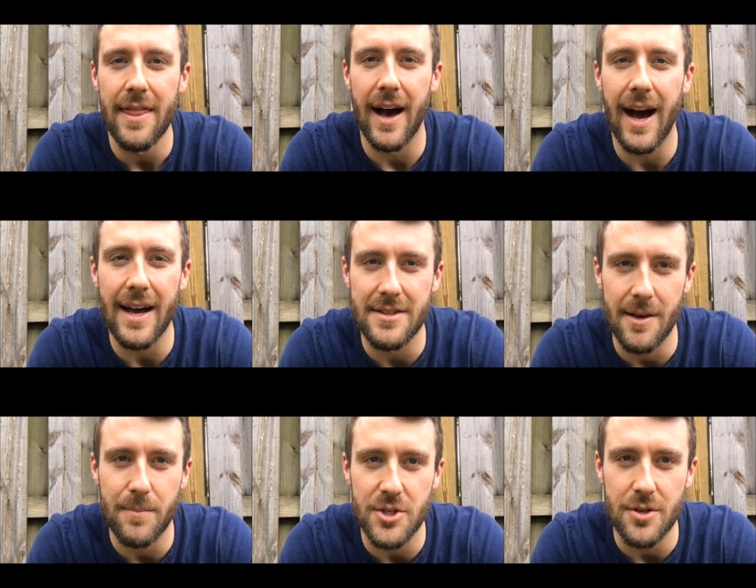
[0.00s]
the high
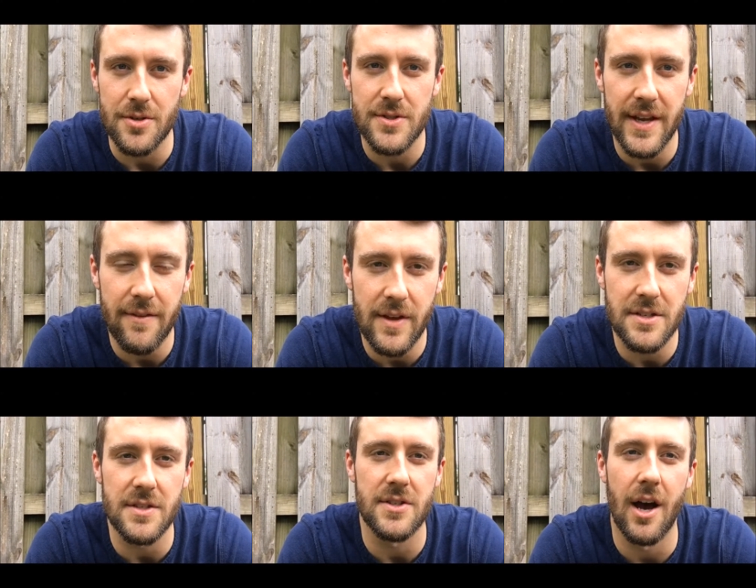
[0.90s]
temperatures. Take
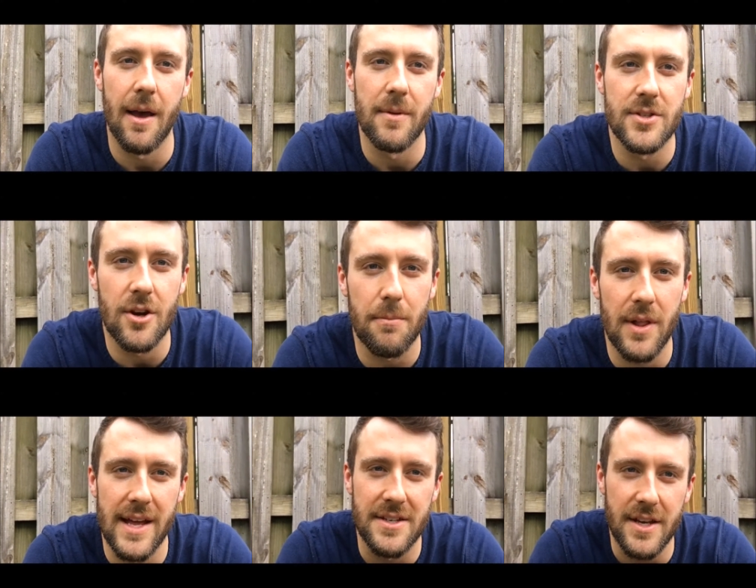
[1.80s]
advantage of this time and start
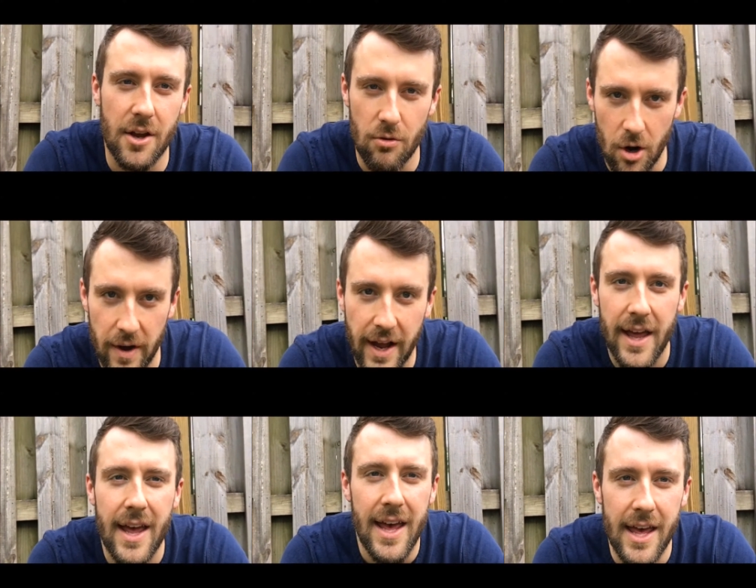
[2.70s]
planting and growing.
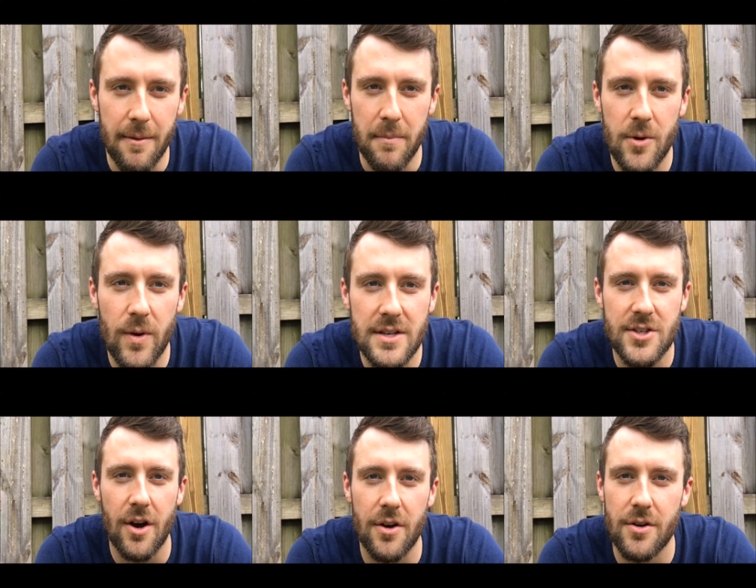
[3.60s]
And
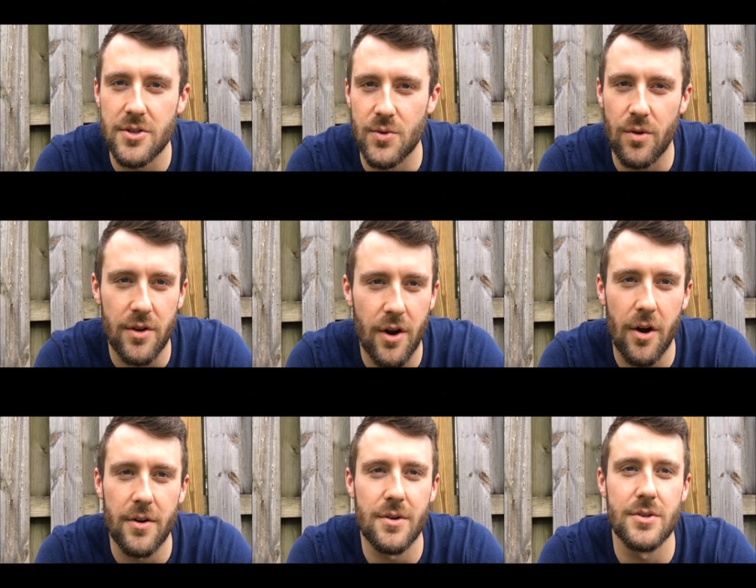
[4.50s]
Midwest gardeners, Northern
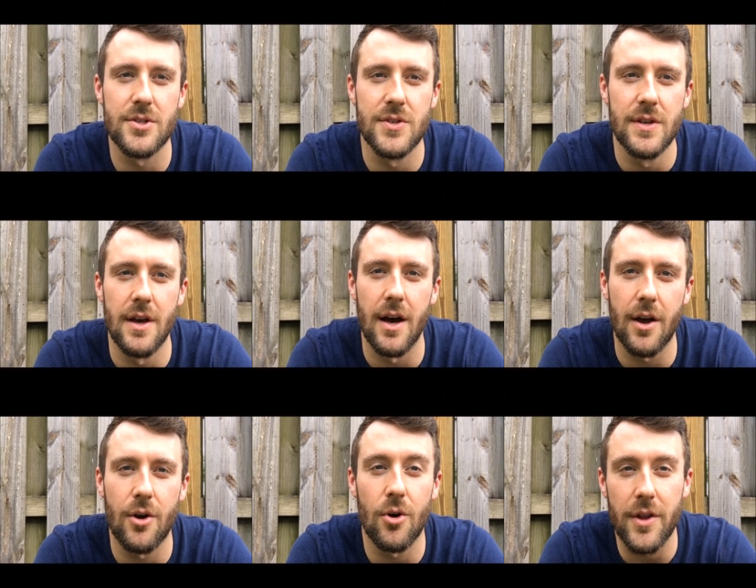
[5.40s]
gardeners, uh,
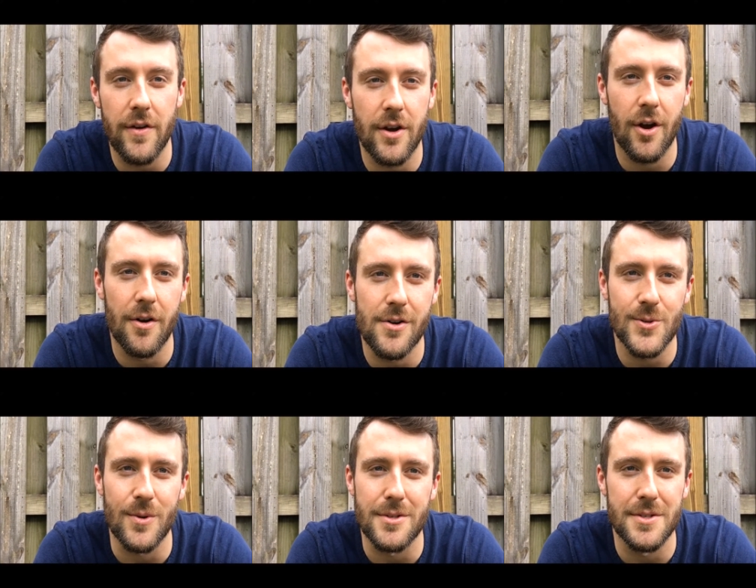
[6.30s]
cold area
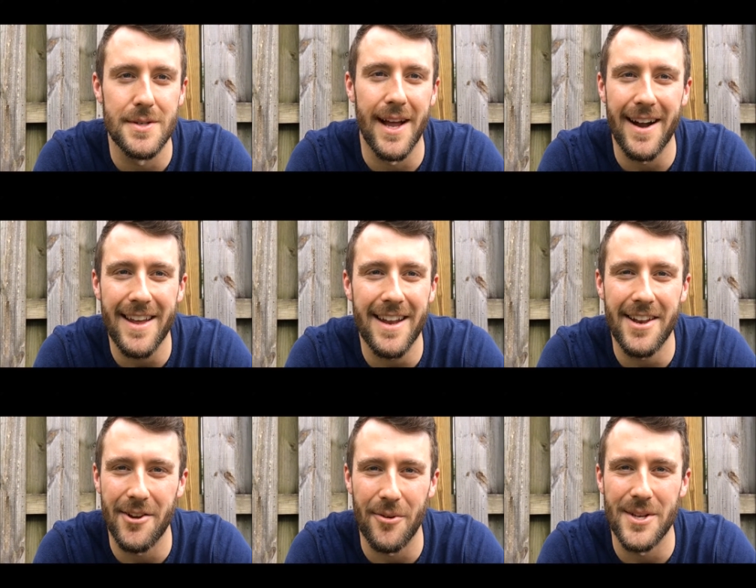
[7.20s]
gardeners where it's not
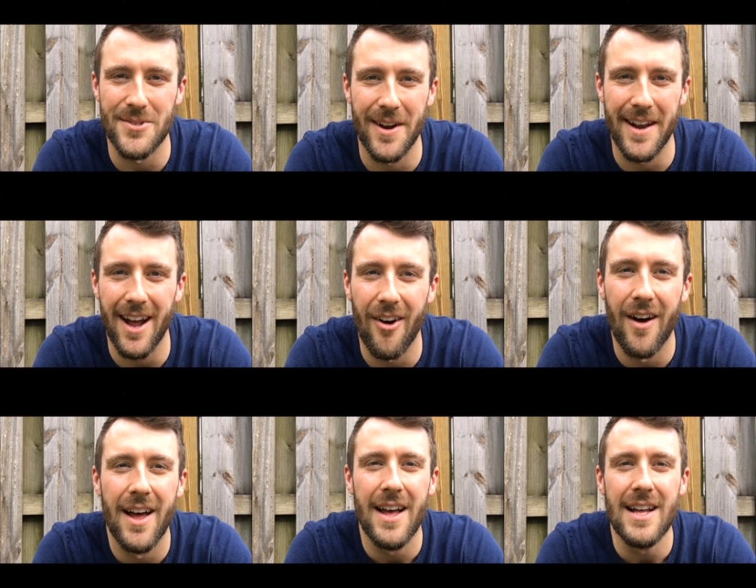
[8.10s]
80 degrees right now,